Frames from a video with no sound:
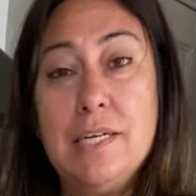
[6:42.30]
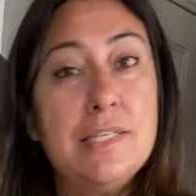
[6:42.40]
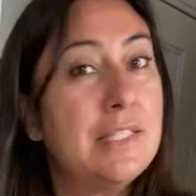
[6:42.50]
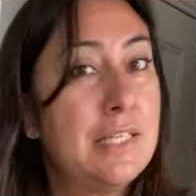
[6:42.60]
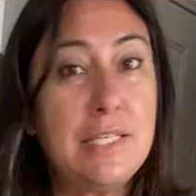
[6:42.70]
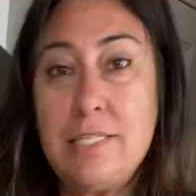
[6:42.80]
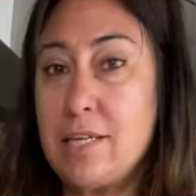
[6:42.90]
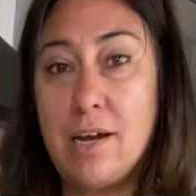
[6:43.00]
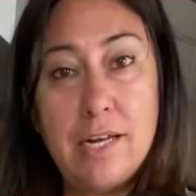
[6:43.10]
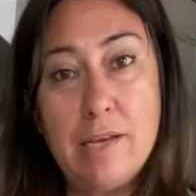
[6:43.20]
So it's
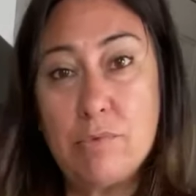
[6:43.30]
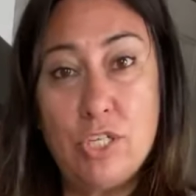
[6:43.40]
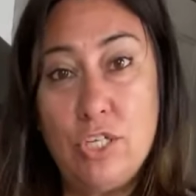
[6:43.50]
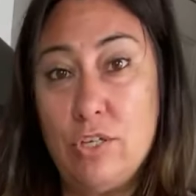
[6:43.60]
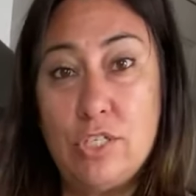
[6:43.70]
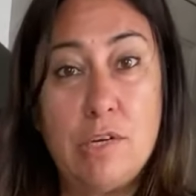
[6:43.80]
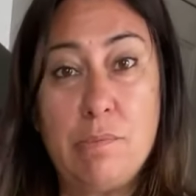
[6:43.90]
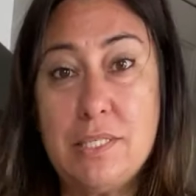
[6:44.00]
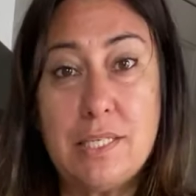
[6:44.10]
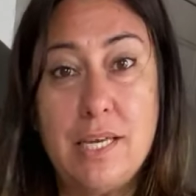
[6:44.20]
entirely up to you. Don't
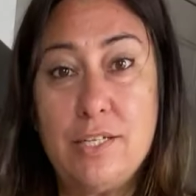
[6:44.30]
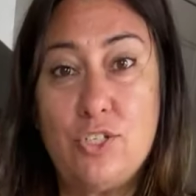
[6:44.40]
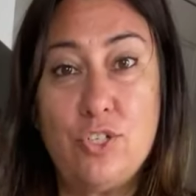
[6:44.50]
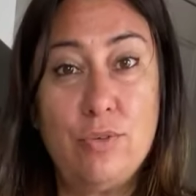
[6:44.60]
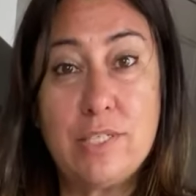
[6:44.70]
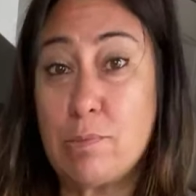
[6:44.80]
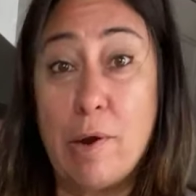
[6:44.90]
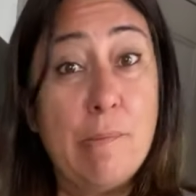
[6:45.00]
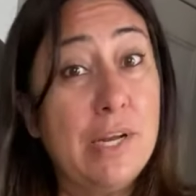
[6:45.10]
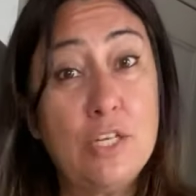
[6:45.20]
be scared to
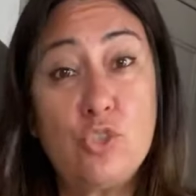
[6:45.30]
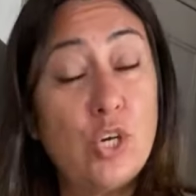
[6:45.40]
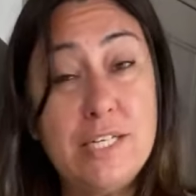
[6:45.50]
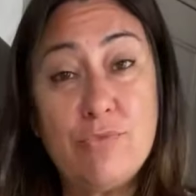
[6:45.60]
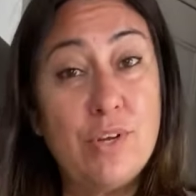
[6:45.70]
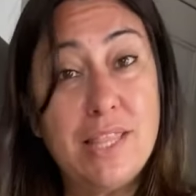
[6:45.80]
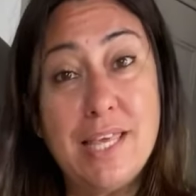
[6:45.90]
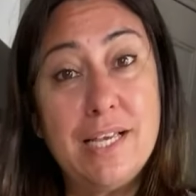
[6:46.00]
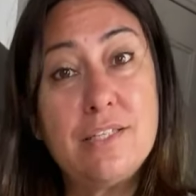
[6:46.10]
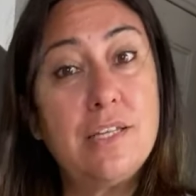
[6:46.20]
experiment and try different
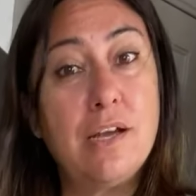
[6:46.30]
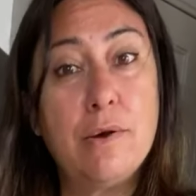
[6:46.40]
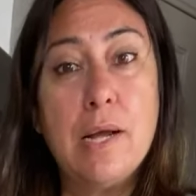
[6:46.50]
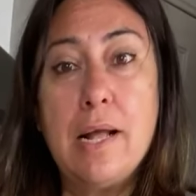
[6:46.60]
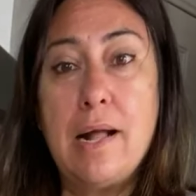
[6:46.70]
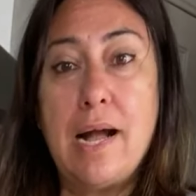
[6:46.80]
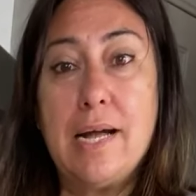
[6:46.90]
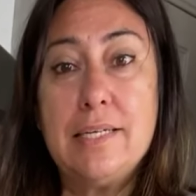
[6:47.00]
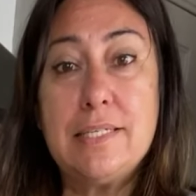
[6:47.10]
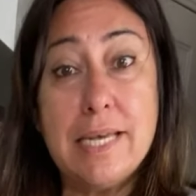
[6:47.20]
things, you know,
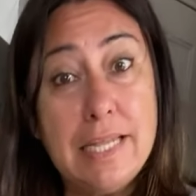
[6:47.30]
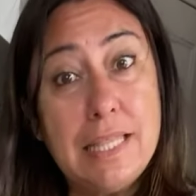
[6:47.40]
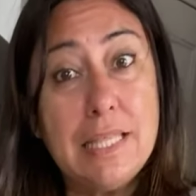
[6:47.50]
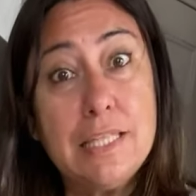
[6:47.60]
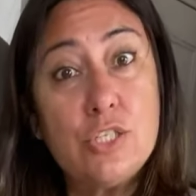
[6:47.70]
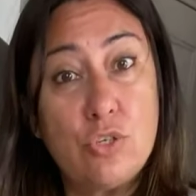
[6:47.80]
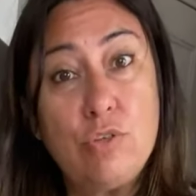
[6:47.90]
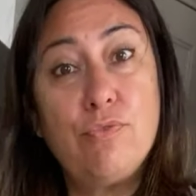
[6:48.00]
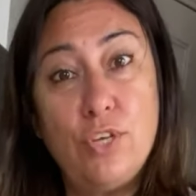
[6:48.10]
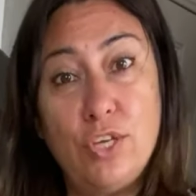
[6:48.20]
and anything that's good
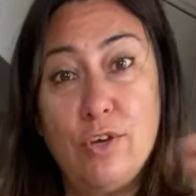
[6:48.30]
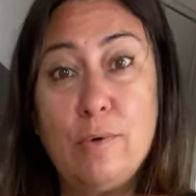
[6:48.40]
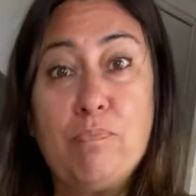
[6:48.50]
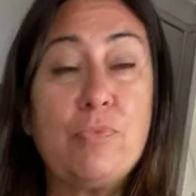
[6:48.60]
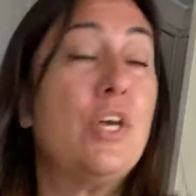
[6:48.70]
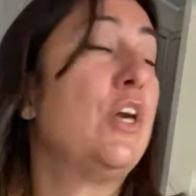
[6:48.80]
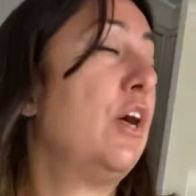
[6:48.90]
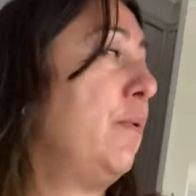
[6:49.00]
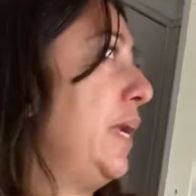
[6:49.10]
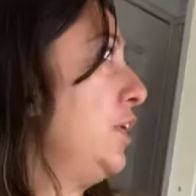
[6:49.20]
for you can
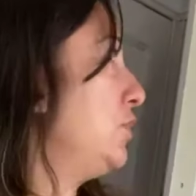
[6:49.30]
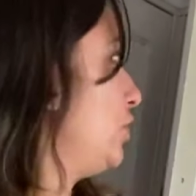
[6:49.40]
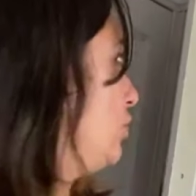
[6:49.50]
go into your